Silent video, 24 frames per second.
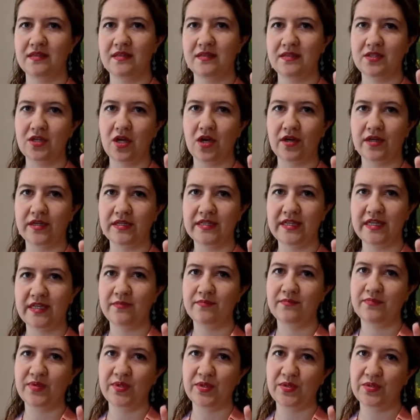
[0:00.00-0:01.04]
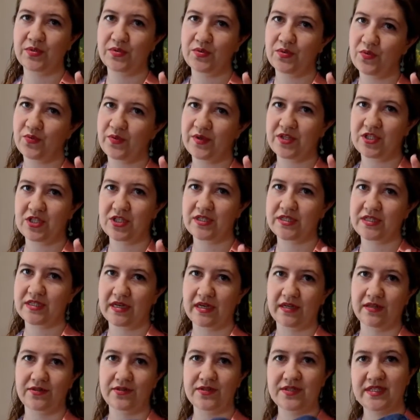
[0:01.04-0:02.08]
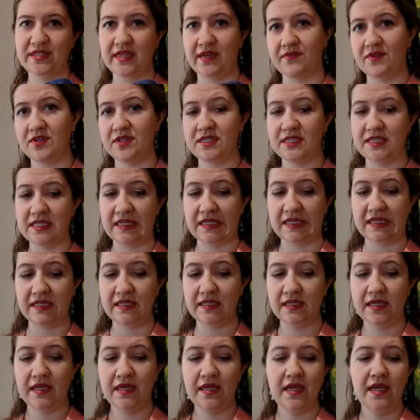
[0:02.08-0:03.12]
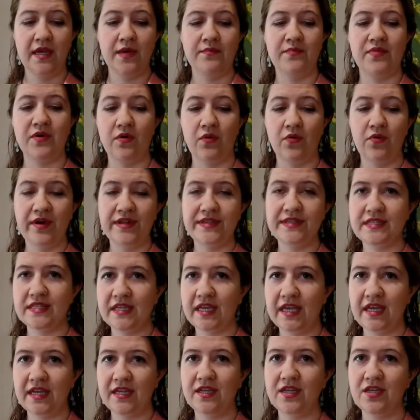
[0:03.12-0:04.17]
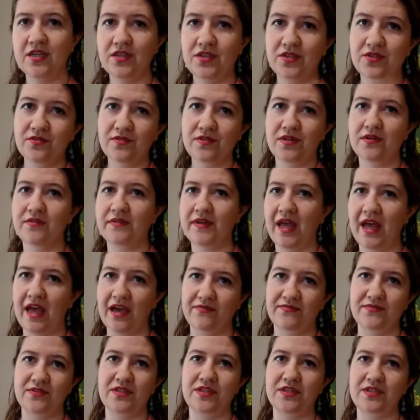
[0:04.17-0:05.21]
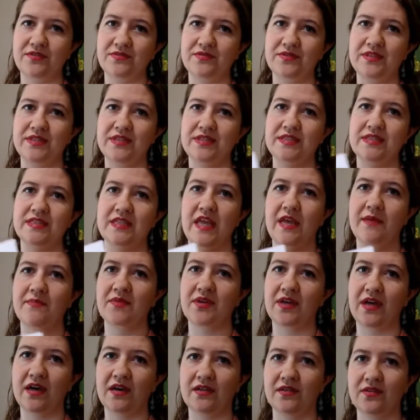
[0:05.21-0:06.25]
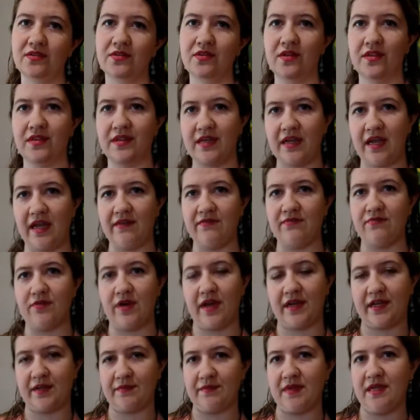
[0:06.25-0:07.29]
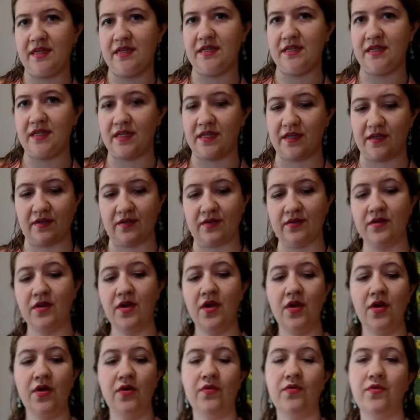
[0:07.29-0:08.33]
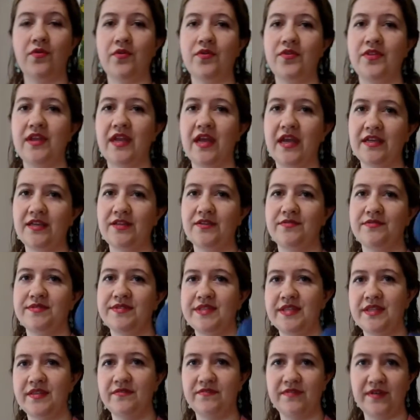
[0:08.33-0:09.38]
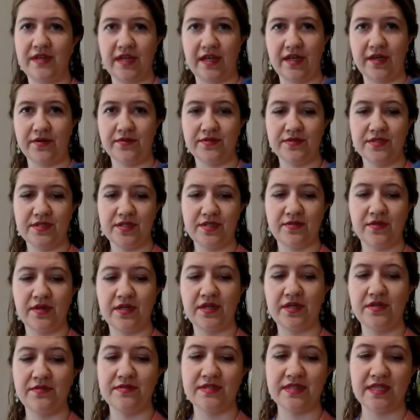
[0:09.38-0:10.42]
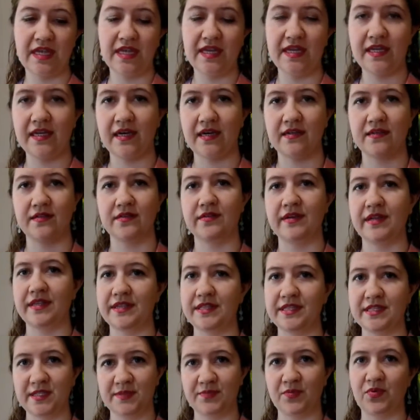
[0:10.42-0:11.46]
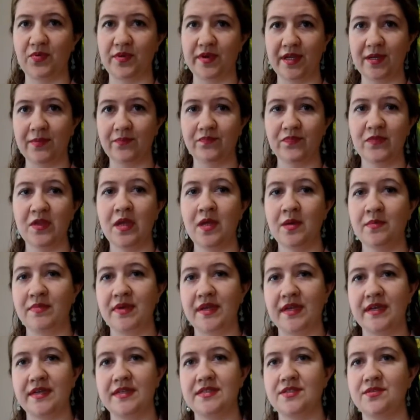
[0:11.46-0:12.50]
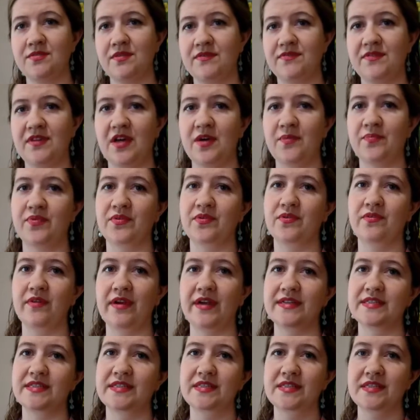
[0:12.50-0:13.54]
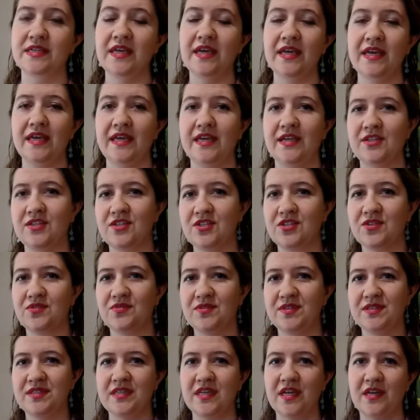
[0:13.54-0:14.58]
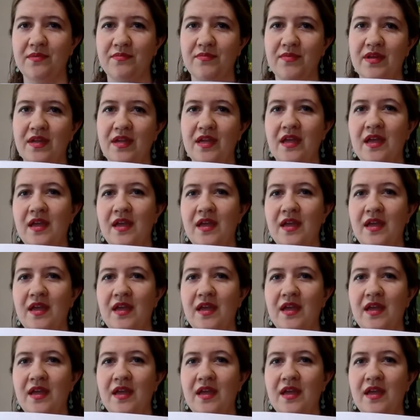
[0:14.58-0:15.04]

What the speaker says: dark denim blue, which is color 17. But once again, you don't have to use the same color that I've recommended here or that I use in the videos. You can use any color at this point because you have now progressed into some